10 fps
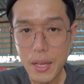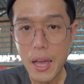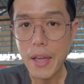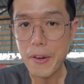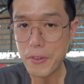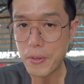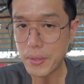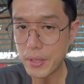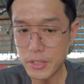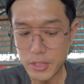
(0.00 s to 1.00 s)
I don't know,
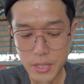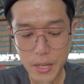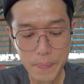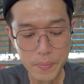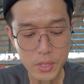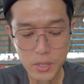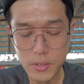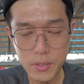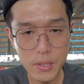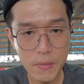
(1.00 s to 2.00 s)
it's
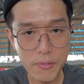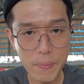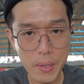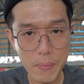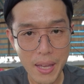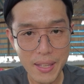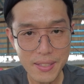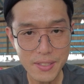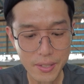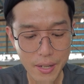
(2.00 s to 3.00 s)
just from my
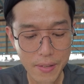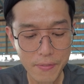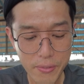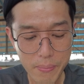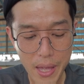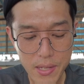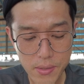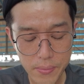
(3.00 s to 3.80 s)
internet information.